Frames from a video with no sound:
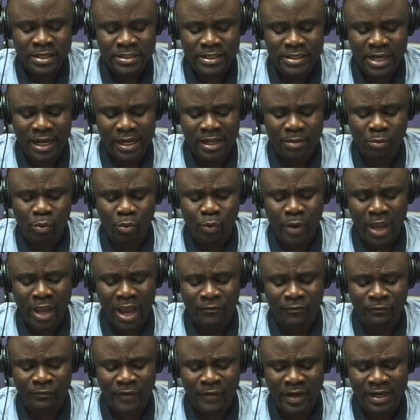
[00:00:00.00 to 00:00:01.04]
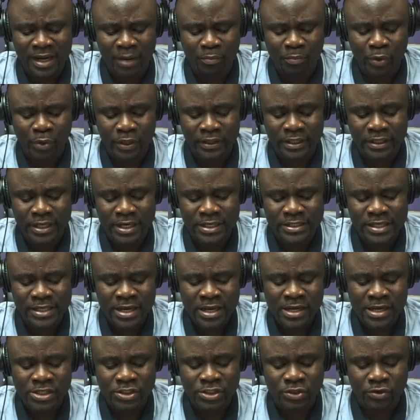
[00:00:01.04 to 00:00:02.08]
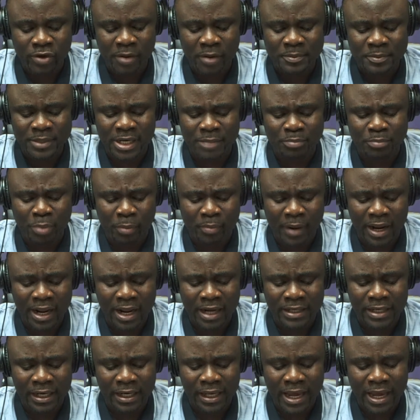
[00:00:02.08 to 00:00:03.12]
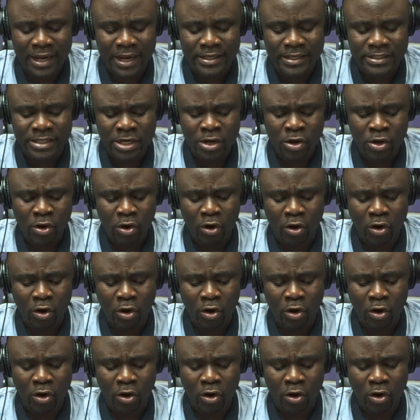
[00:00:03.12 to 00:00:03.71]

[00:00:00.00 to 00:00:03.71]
Tell him we are fed up with these scripted propaganda lines